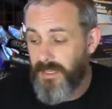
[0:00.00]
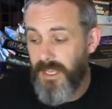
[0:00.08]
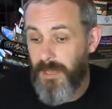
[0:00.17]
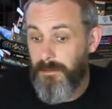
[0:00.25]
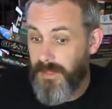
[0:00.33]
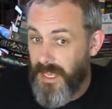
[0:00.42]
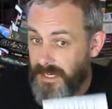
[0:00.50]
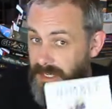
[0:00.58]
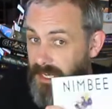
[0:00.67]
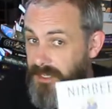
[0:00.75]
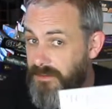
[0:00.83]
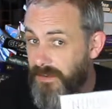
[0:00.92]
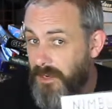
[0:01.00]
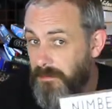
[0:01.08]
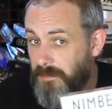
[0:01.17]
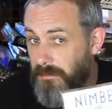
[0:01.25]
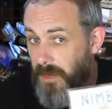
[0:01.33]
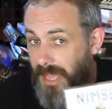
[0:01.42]
That is
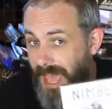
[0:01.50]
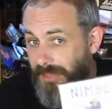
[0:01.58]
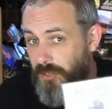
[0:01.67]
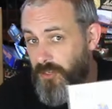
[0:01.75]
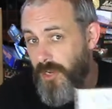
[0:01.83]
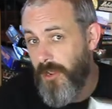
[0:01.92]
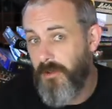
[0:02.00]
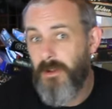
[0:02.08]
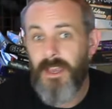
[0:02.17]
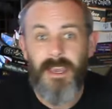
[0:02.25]
available to buy at the show,